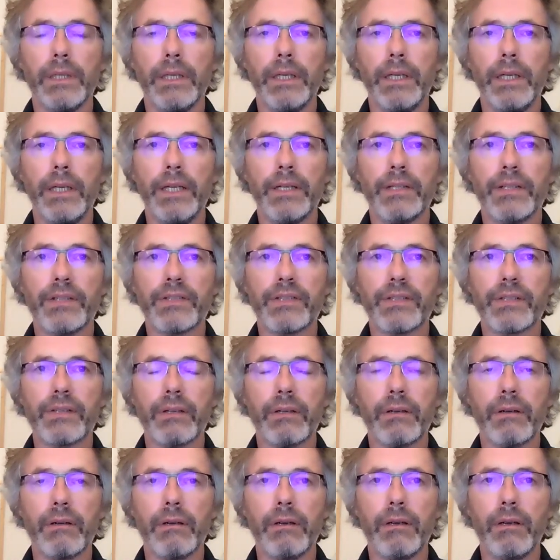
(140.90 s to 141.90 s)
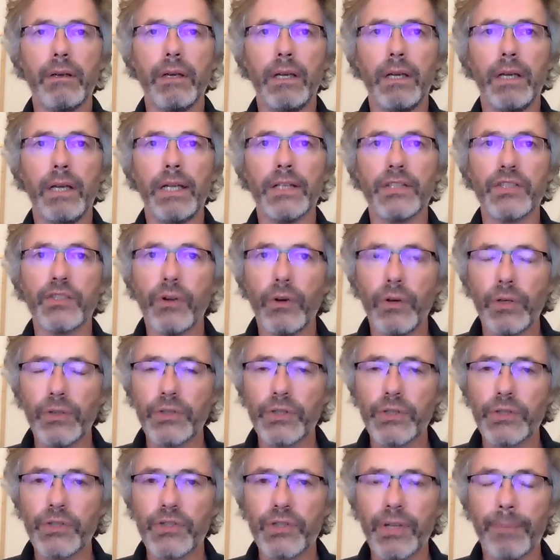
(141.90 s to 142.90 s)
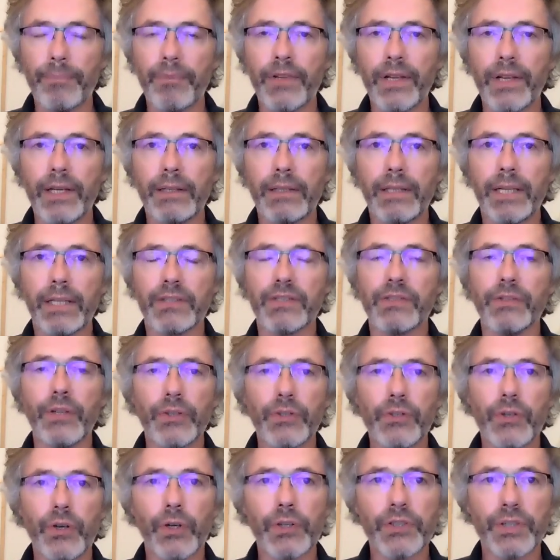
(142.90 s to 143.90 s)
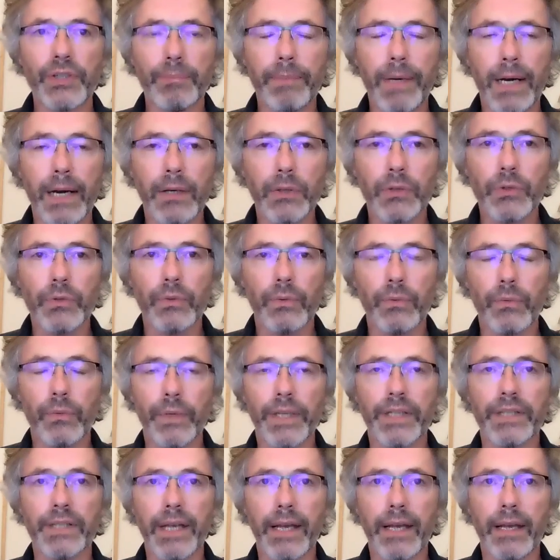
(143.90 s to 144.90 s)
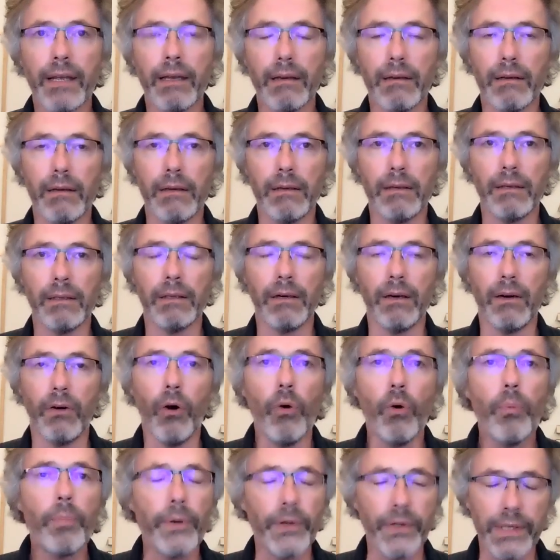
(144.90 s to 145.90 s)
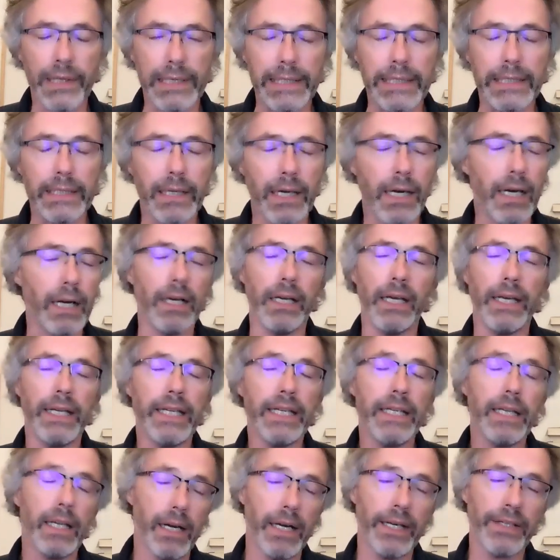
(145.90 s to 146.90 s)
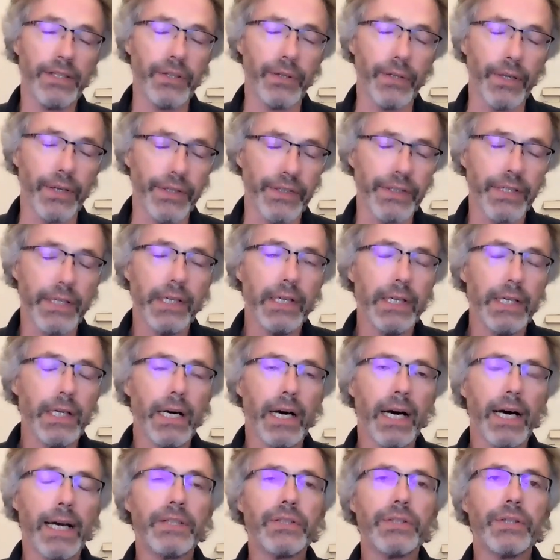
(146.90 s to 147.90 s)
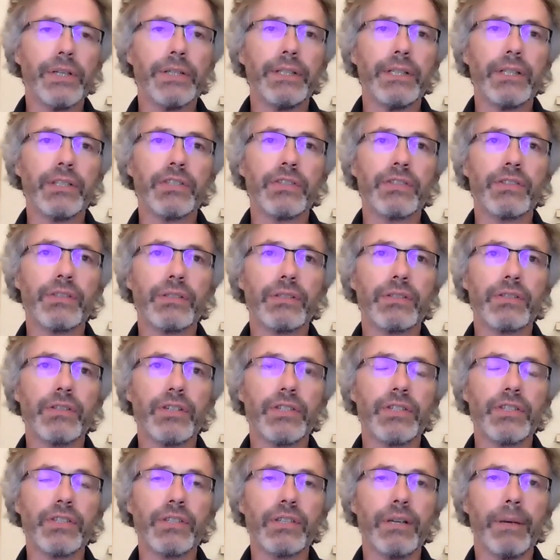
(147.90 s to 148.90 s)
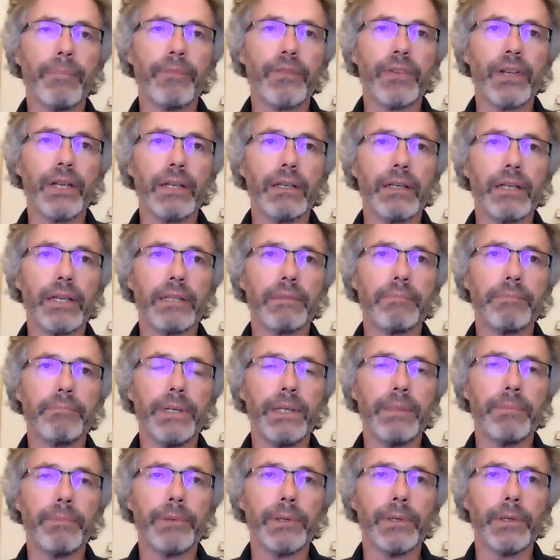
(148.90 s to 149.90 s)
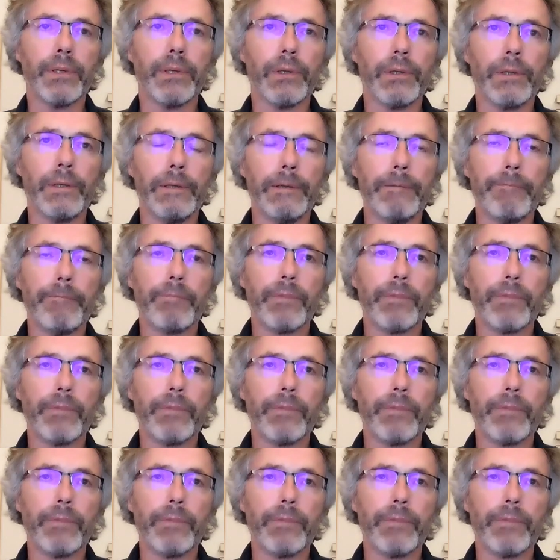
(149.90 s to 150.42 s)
it's also something that's not talked about with openly, I thought it's just something that people